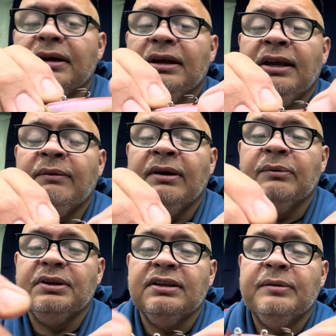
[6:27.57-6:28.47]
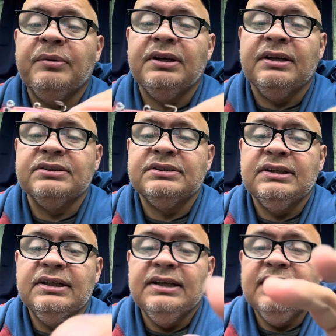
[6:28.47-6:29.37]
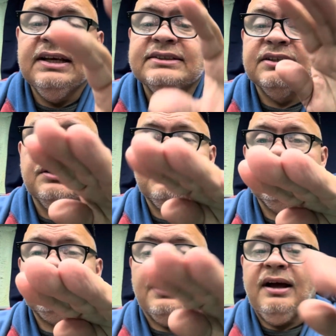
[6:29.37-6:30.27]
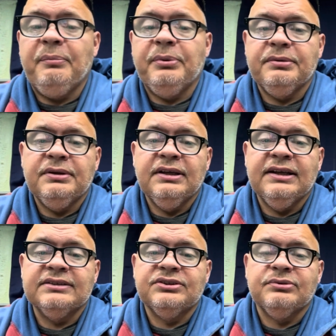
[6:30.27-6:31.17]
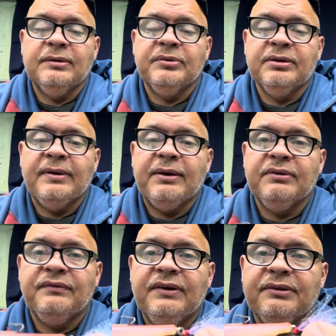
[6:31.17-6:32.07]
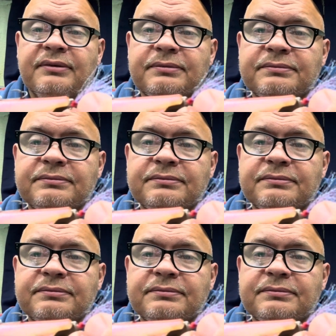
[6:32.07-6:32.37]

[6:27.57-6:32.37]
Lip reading: Anyway, what the Glimmer does is a hook on the top, and it has a treble in the back with a feather.